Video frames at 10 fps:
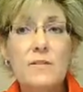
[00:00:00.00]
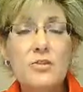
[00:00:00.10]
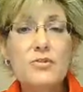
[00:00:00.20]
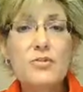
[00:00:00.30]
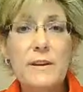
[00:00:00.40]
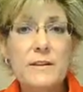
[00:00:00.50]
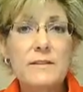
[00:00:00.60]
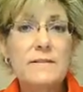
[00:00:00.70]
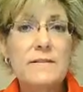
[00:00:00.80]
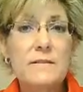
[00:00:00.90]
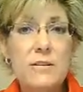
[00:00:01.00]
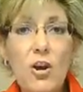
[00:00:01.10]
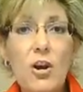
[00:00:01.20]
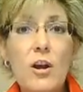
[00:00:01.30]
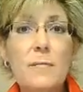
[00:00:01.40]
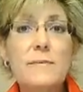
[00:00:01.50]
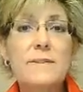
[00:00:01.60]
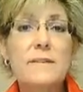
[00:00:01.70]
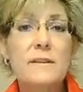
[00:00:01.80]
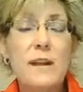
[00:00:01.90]
nutrients,
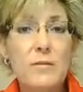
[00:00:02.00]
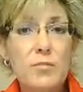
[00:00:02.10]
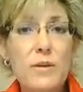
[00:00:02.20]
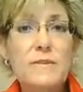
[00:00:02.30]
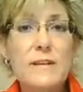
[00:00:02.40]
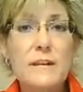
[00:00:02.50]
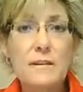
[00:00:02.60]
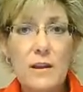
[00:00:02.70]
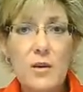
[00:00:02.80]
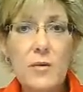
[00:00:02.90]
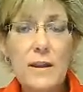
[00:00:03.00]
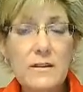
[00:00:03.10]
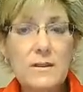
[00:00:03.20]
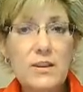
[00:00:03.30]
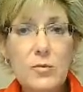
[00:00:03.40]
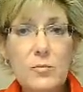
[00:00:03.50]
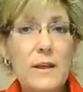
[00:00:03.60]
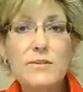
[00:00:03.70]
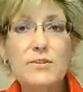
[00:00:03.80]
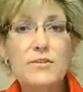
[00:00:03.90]
carbs, and protein going into your
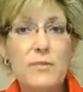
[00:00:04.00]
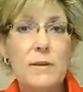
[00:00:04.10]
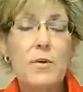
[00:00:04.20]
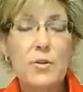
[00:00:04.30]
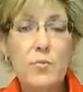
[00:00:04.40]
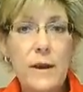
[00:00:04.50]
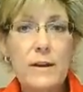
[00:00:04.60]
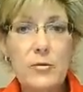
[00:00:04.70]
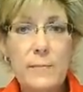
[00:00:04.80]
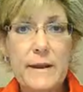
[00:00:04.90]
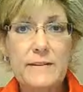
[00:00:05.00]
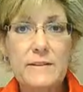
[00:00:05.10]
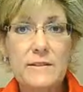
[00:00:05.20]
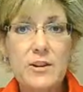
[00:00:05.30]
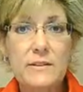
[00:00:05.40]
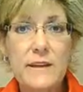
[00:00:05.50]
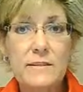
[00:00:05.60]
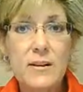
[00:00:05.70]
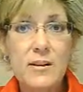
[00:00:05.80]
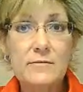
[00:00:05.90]
bloodstream on a regular basis all
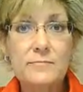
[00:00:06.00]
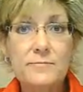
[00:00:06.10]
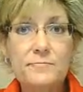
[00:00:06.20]
day long.